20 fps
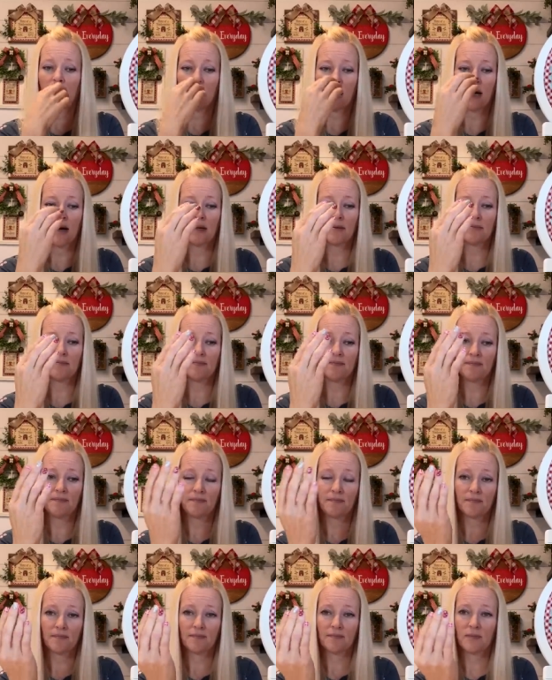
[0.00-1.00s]
um,
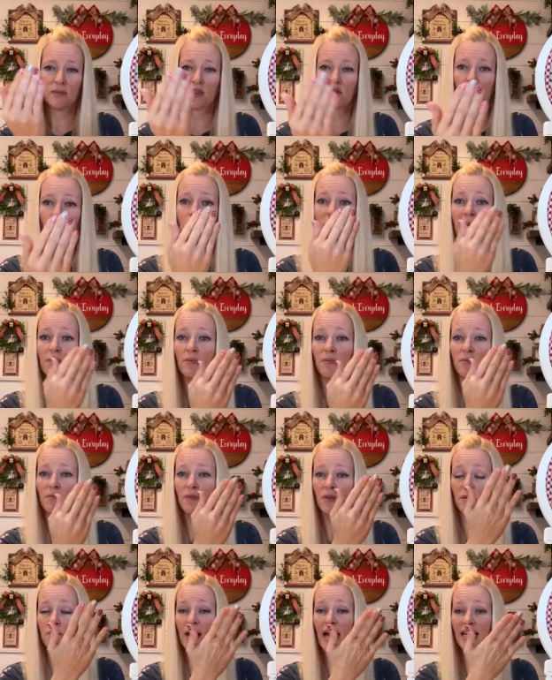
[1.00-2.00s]
so my,
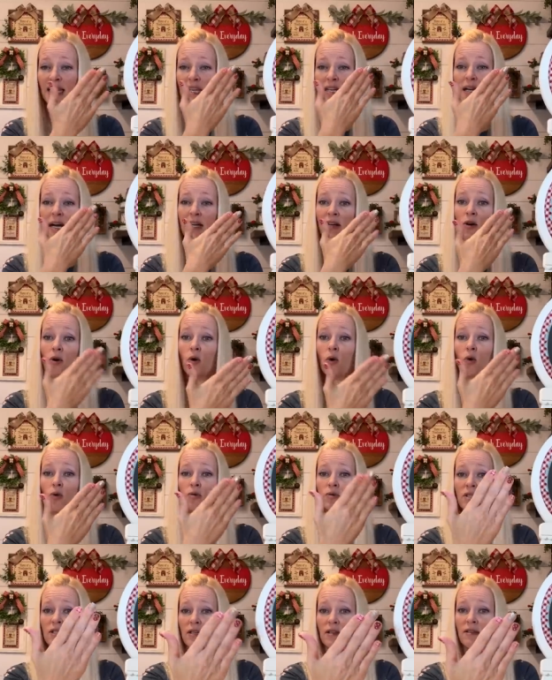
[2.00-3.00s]
the batting kind of
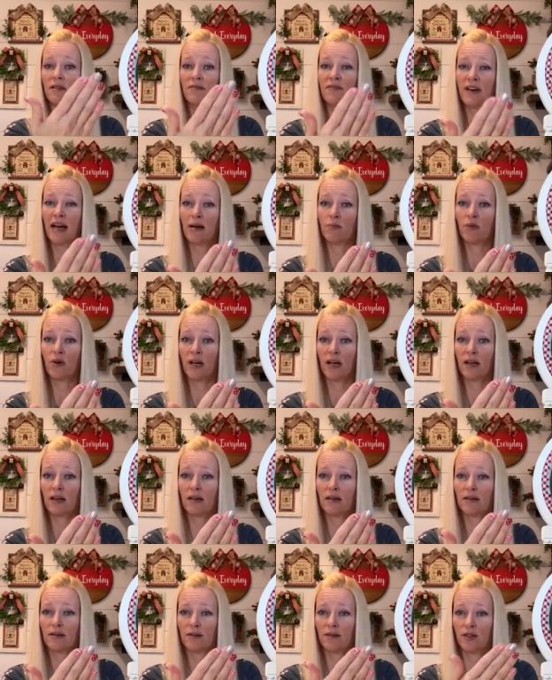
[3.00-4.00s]
holds the fabric,
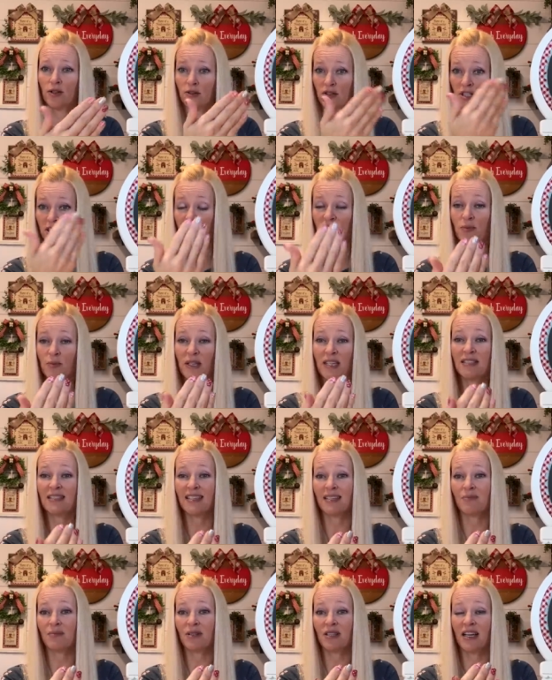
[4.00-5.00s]
your stitch piece
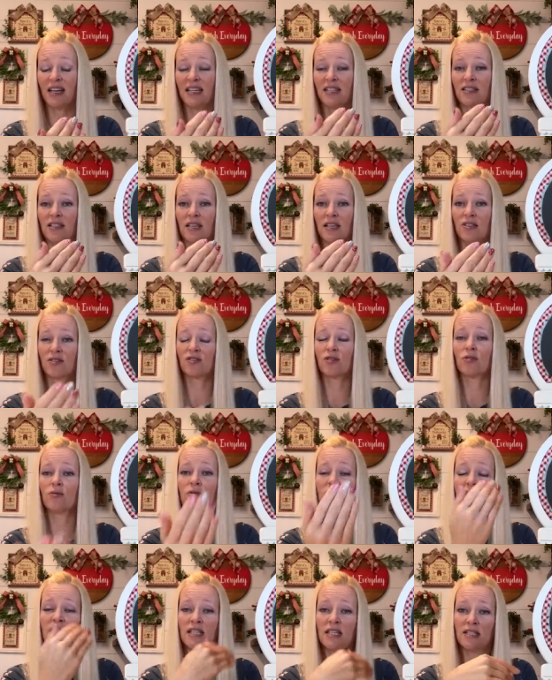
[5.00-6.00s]
in place. And so it
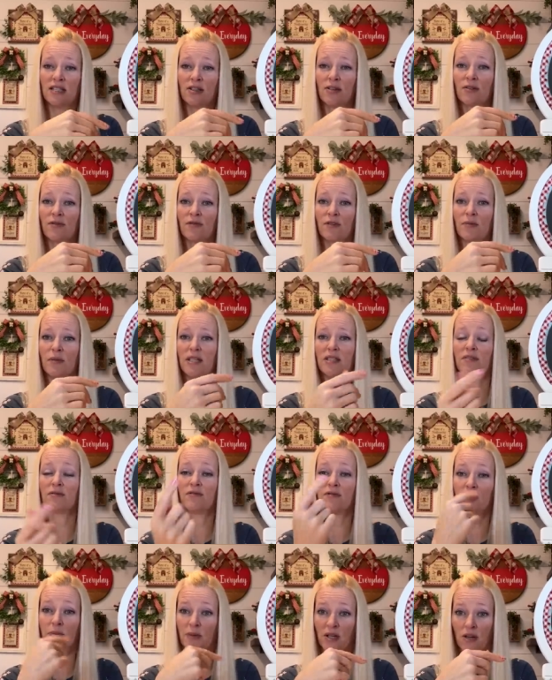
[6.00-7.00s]
was easier for me to
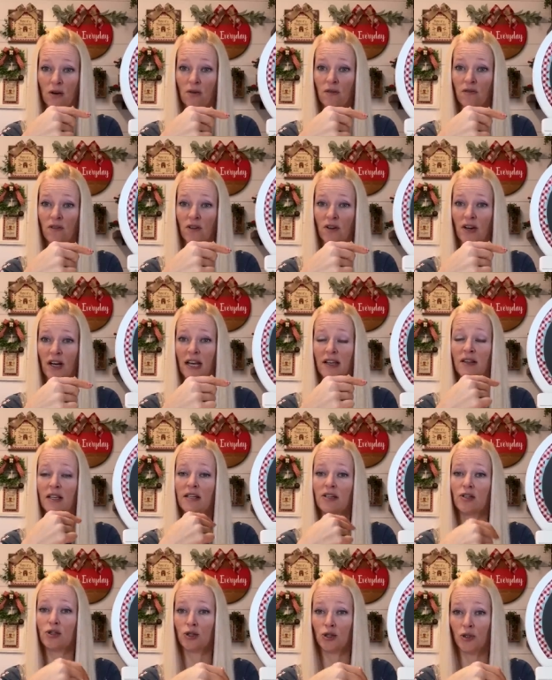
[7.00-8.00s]
flip it over and
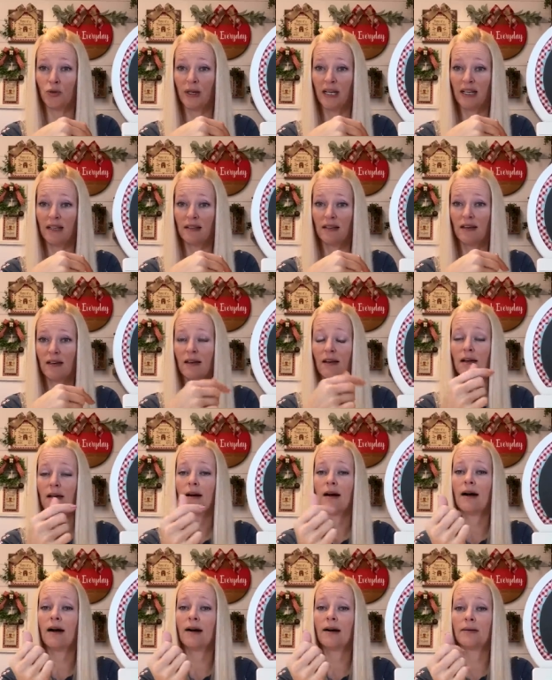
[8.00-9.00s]
then glue it.
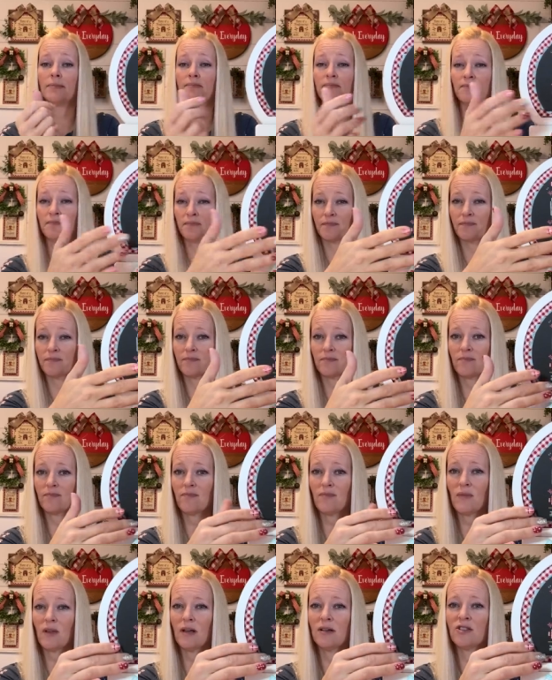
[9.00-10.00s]
Um,
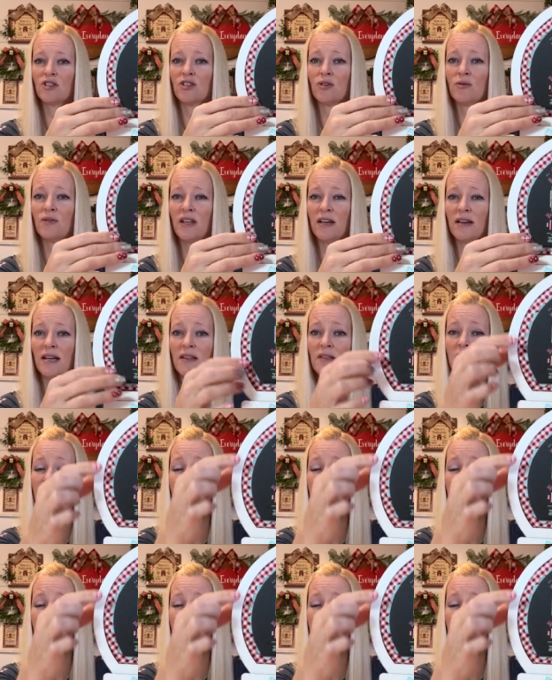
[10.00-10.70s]
so that, and